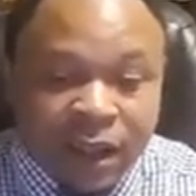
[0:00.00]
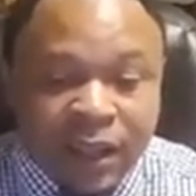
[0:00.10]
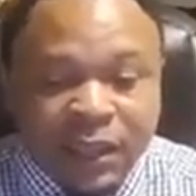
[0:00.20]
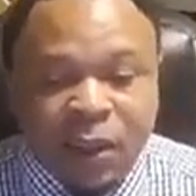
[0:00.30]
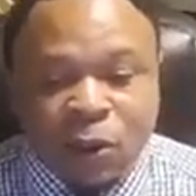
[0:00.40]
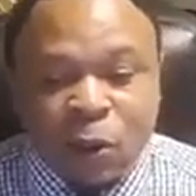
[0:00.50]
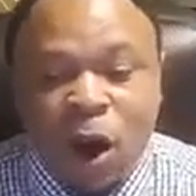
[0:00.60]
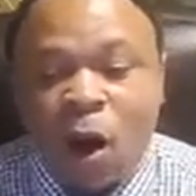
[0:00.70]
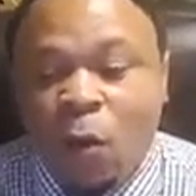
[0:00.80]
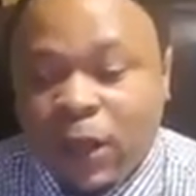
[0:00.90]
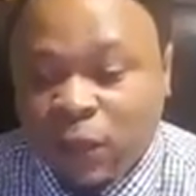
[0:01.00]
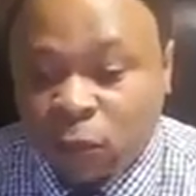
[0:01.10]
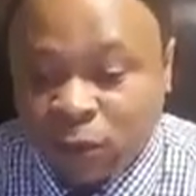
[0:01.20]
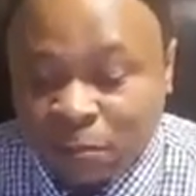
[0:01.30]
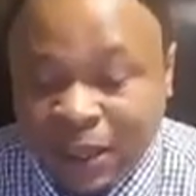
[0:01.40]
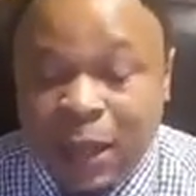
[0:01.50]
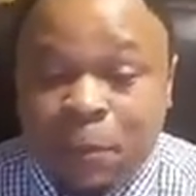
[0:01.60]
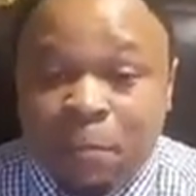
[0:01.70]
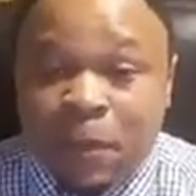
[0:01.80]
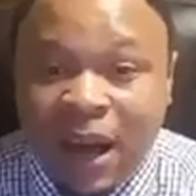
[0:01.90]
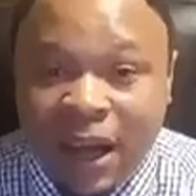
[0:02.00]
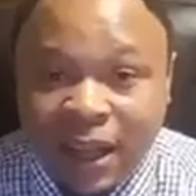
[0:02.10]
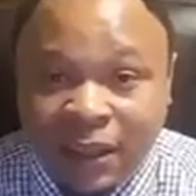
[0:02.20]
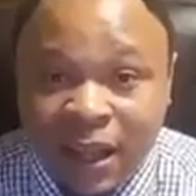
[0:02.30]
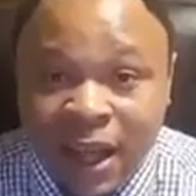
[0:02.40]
So you always want to keep in mind